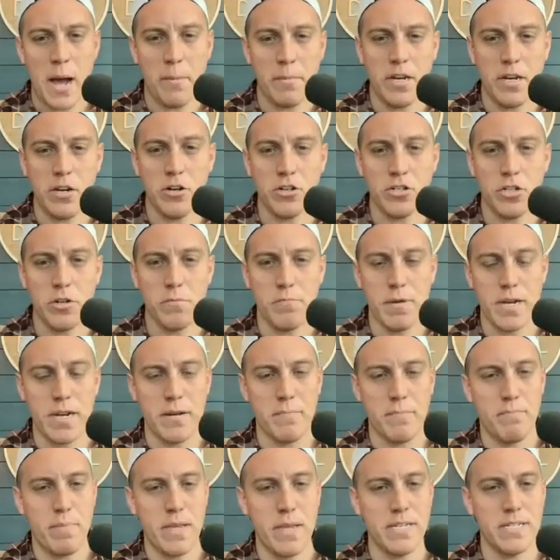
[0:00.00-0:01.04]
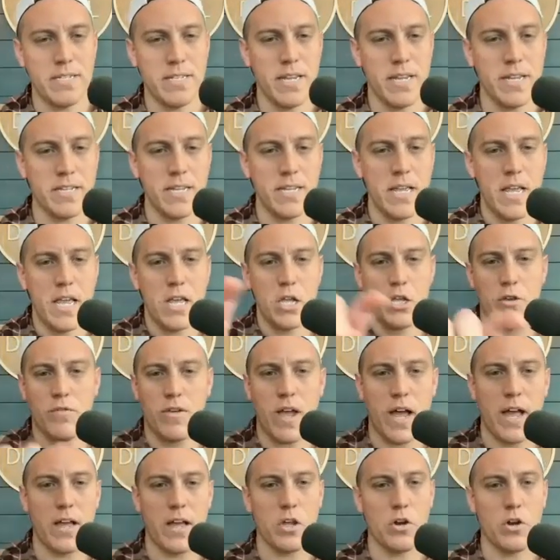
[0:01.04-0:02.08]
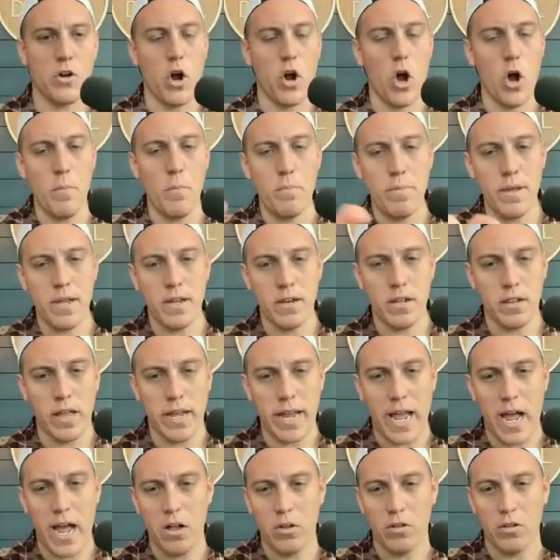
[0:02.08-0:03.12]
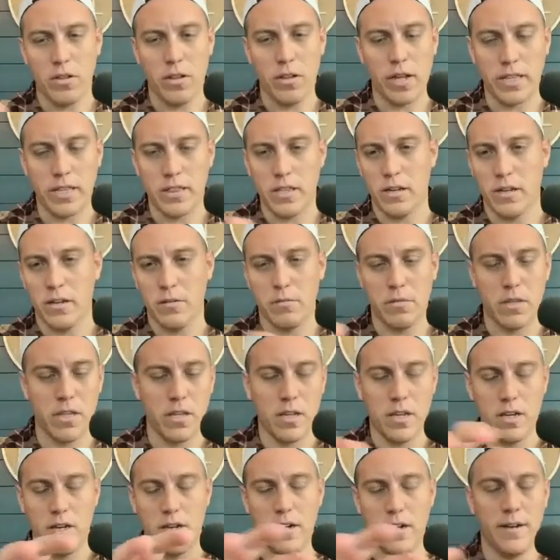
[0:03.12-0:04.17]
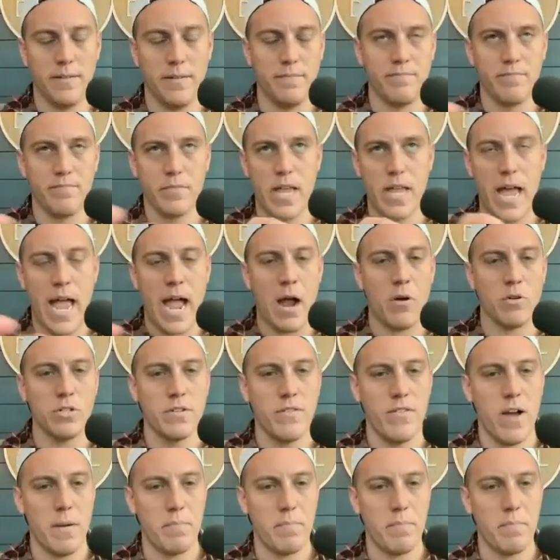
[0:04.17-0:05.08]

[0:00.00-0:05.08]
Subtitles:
how many years you've been in business. You've got your open, like how, like the hours of